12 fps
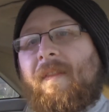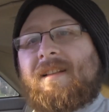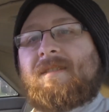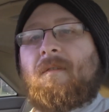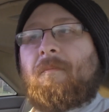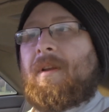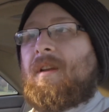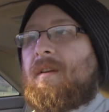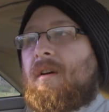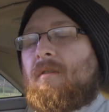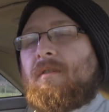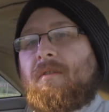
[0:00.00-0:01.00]
that's for me to
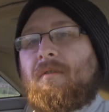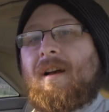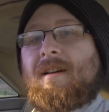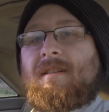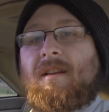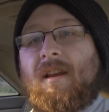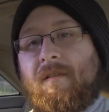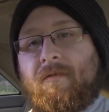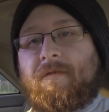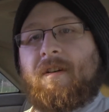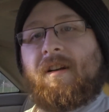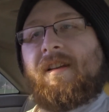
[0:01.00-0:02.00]
know, and you guys would never
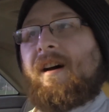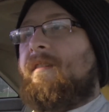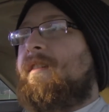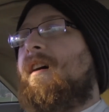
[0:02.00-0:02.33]
find out.